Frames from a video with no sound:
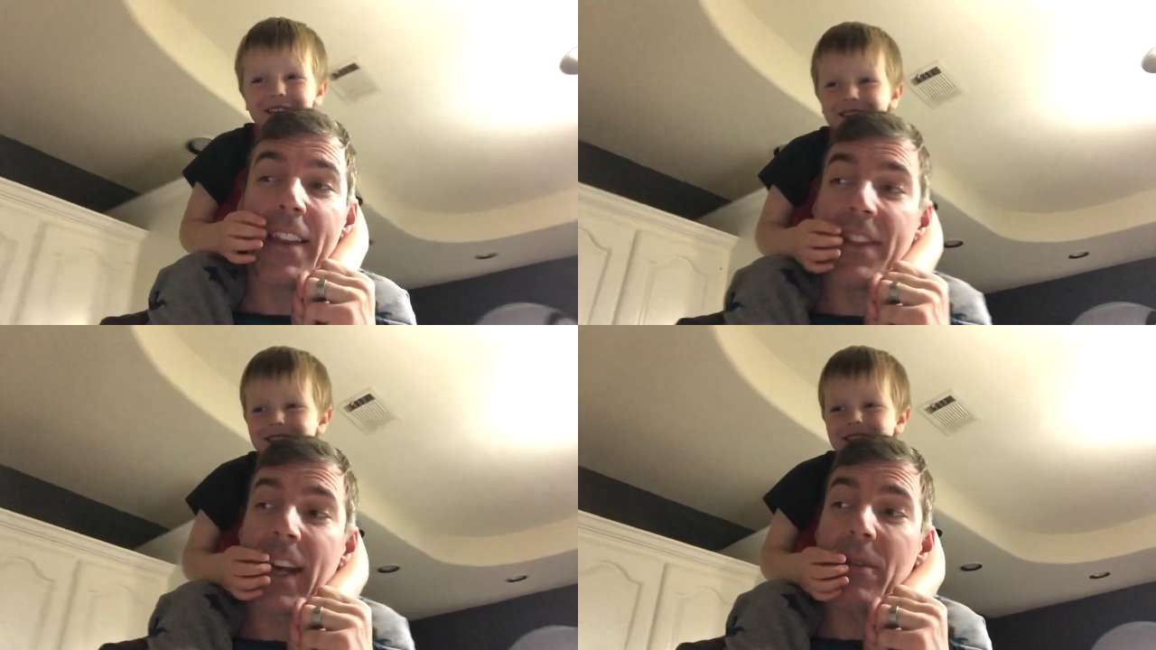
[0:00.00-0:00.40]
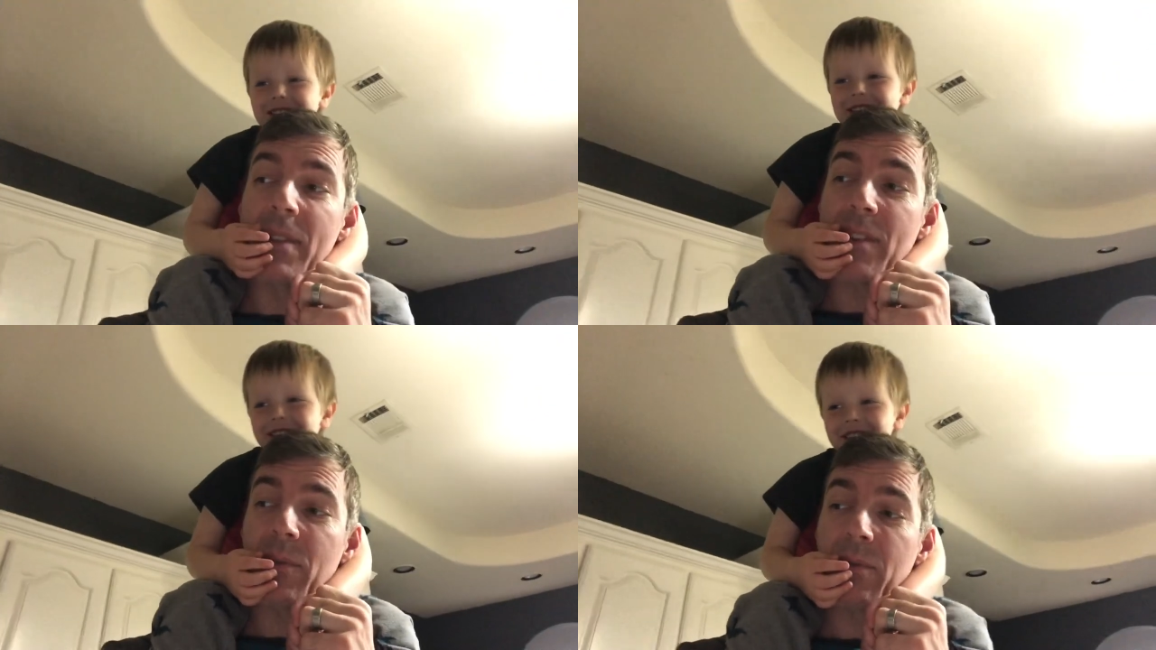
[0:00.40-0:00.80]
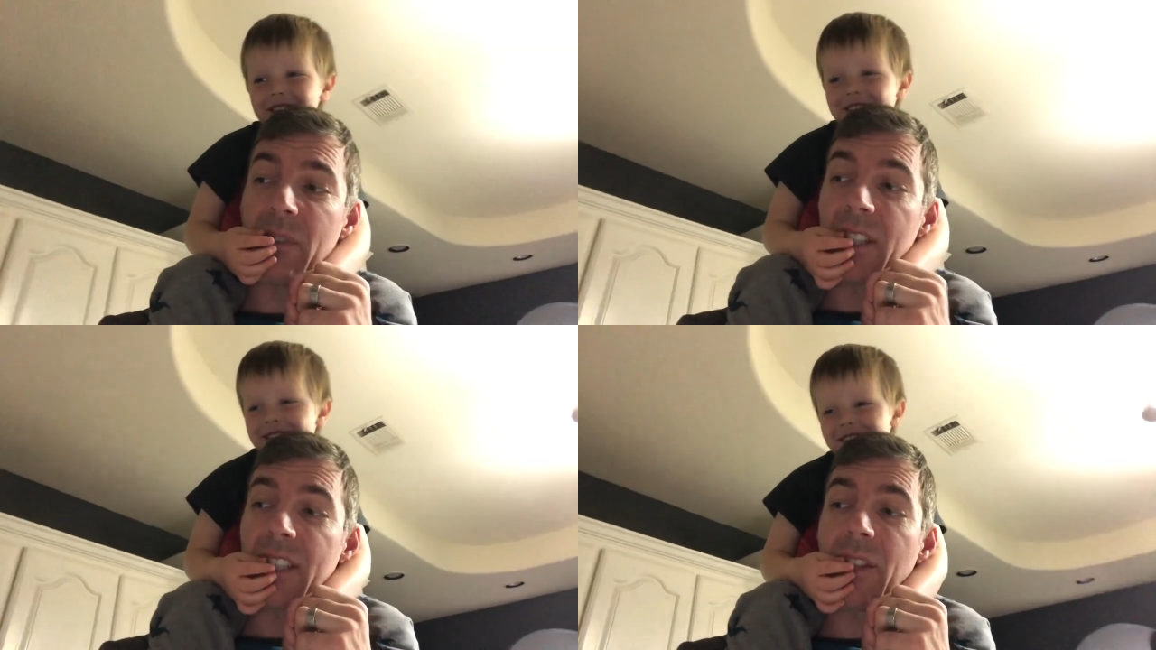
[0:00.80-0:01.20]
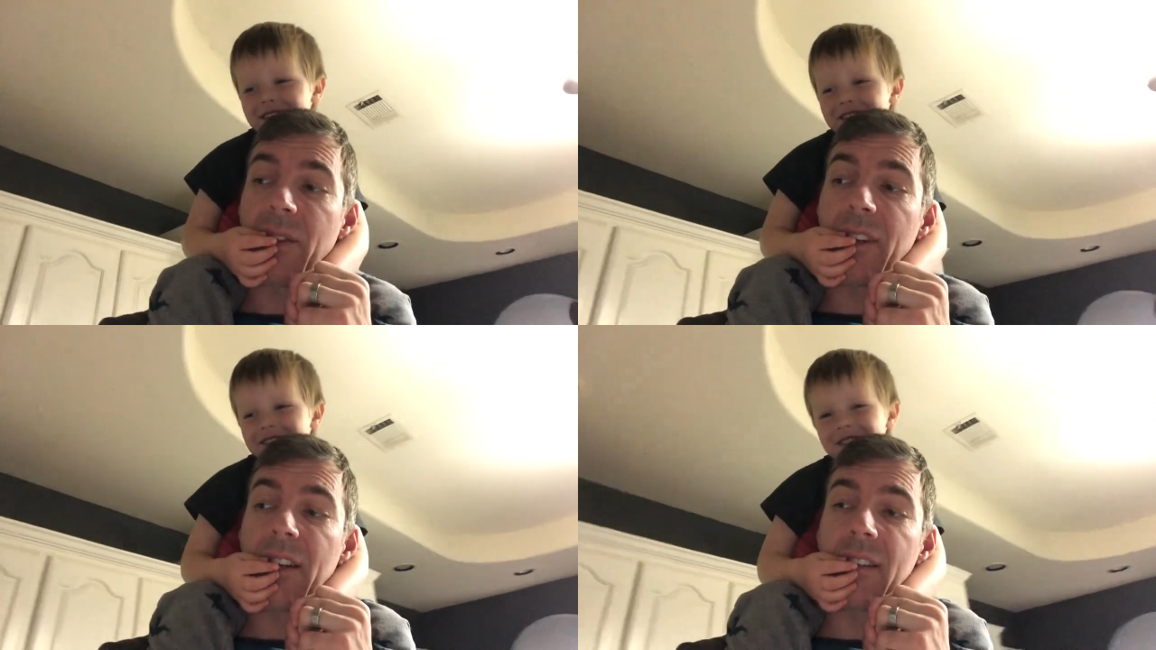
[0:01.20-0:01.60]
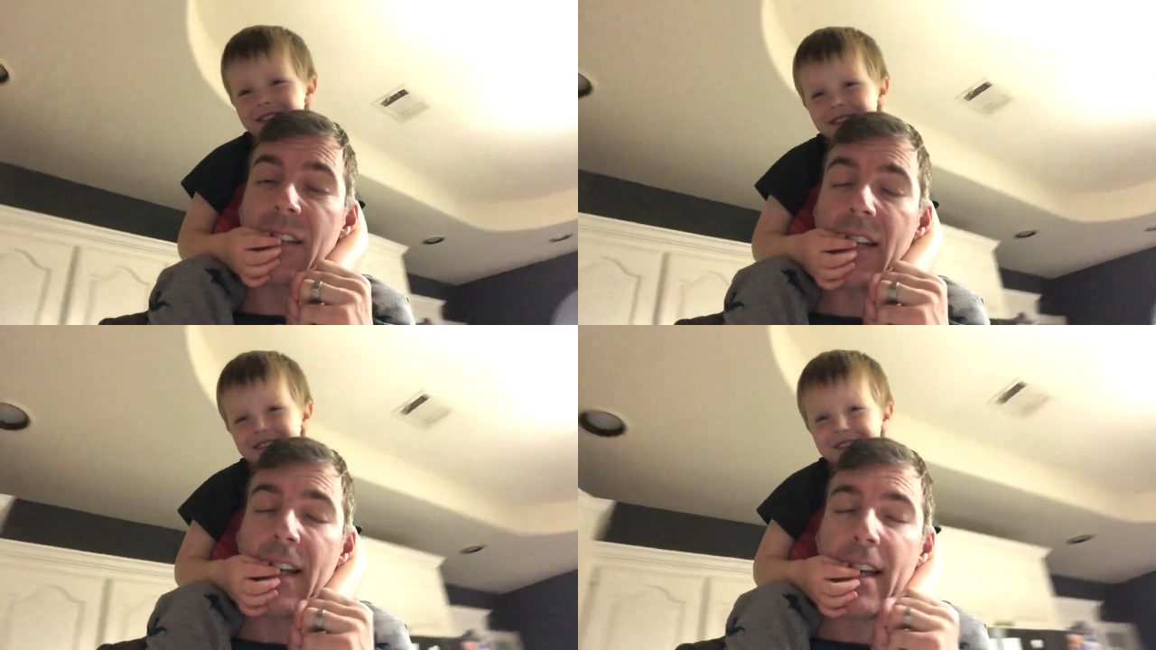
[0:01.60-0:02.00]
Speaker 1: That was a really good throw.
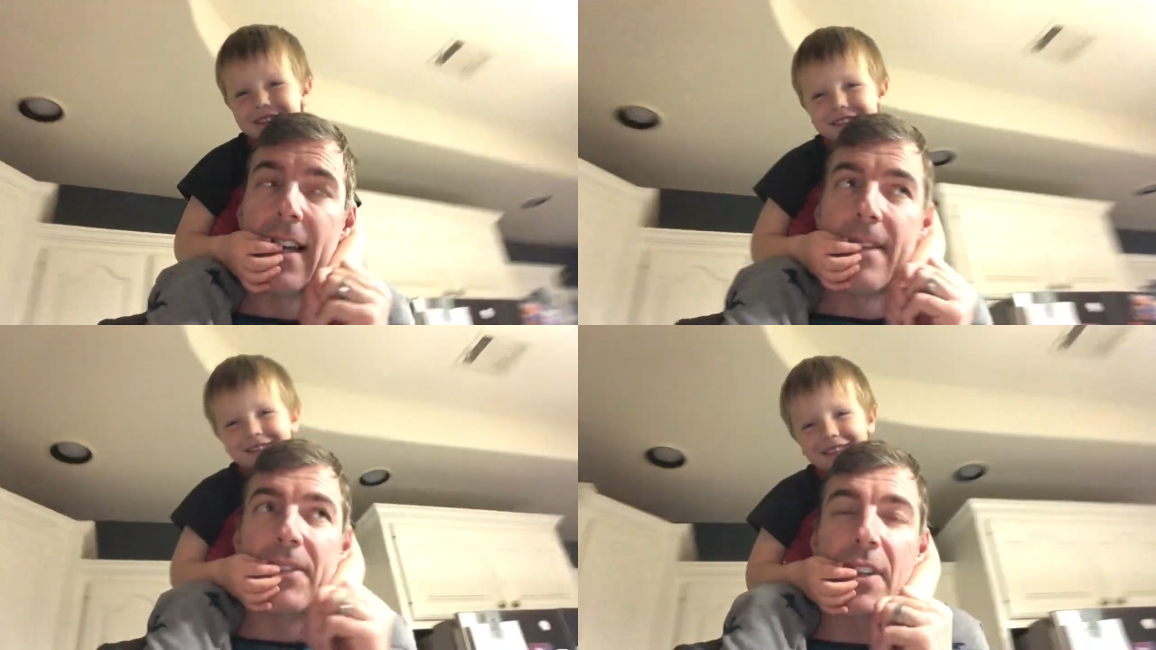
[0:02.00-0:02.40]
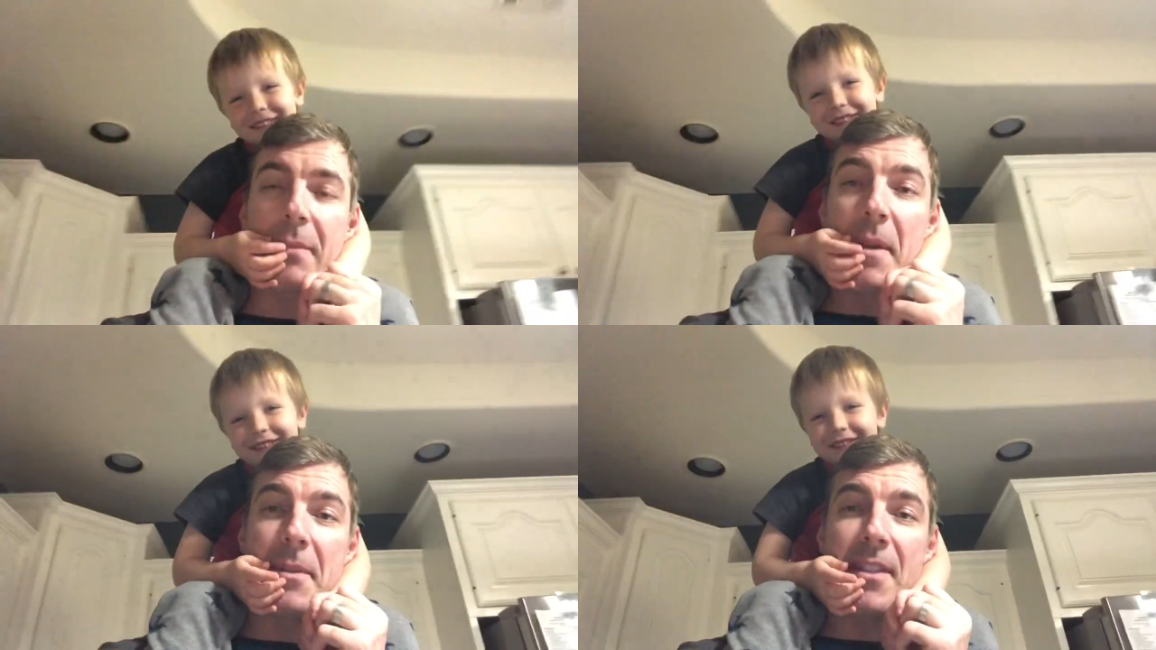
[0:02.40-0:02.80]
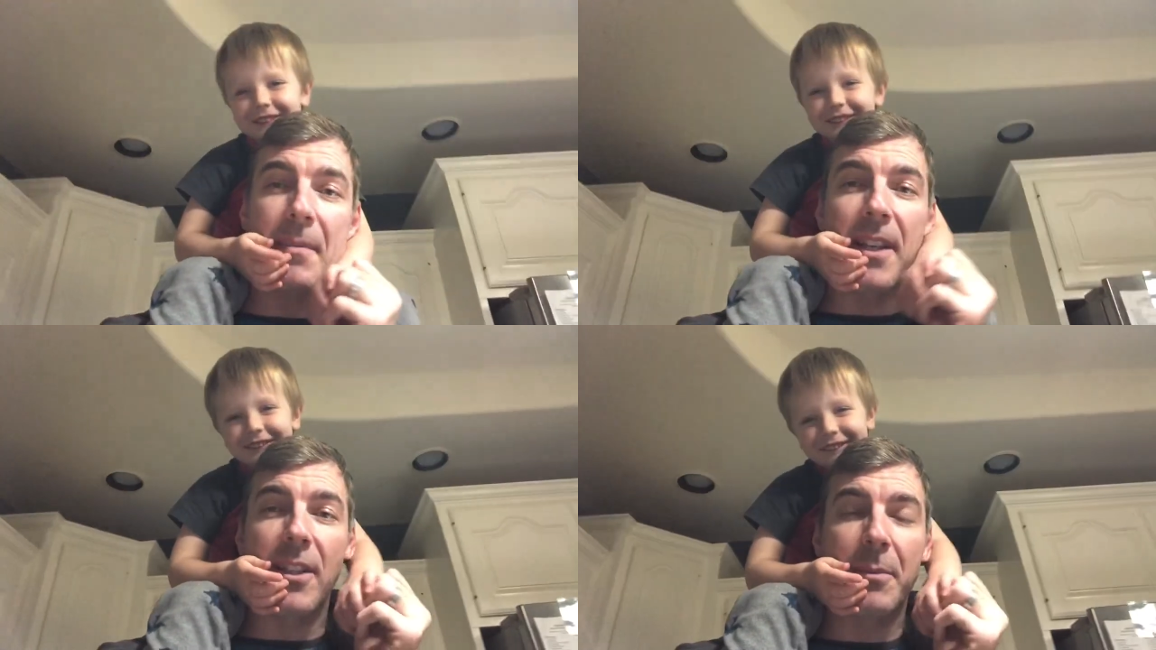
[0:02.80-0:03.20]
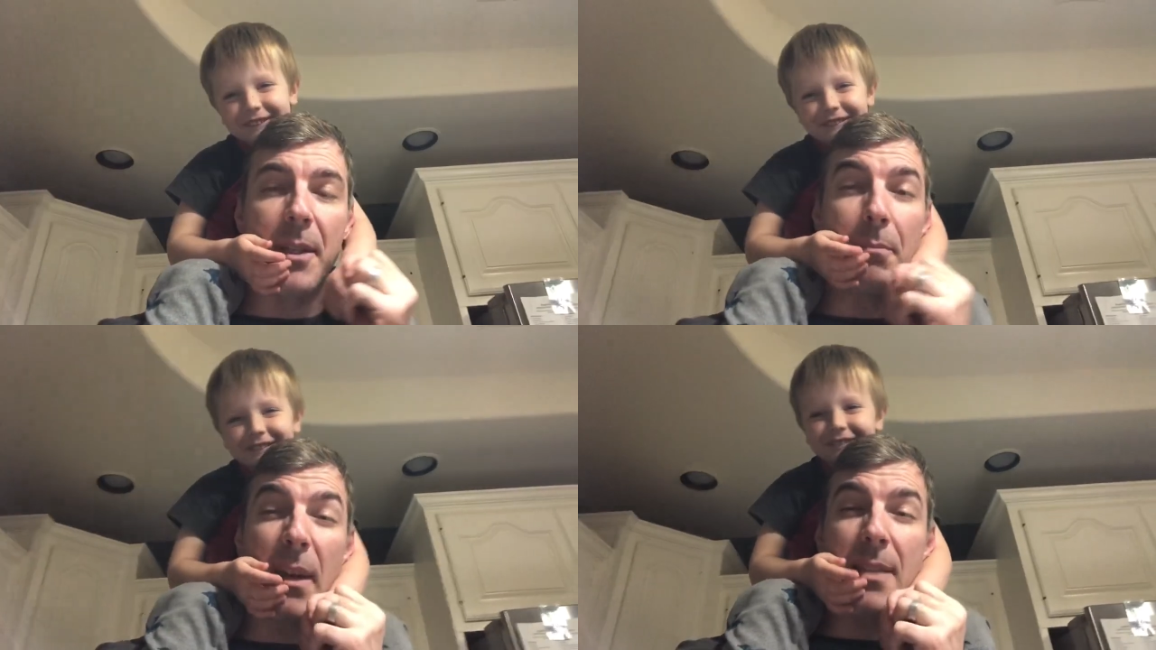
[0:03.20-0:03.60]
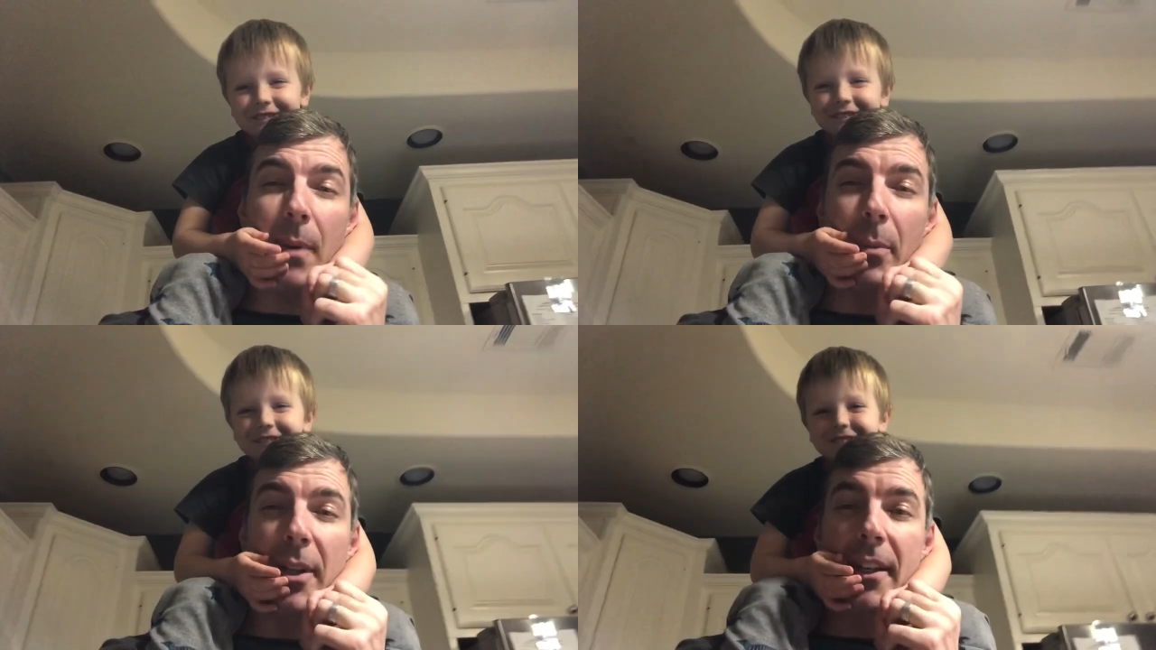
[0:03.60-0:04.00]
Do you think maybe someday you'll be a baseball
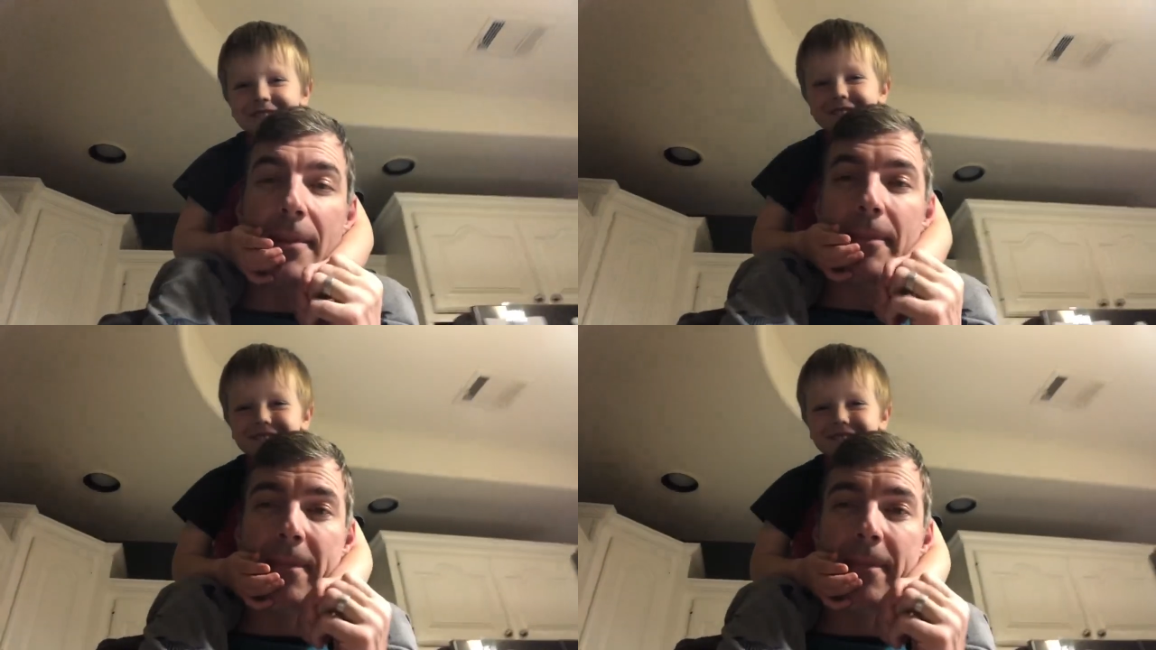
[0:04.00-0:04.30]
player?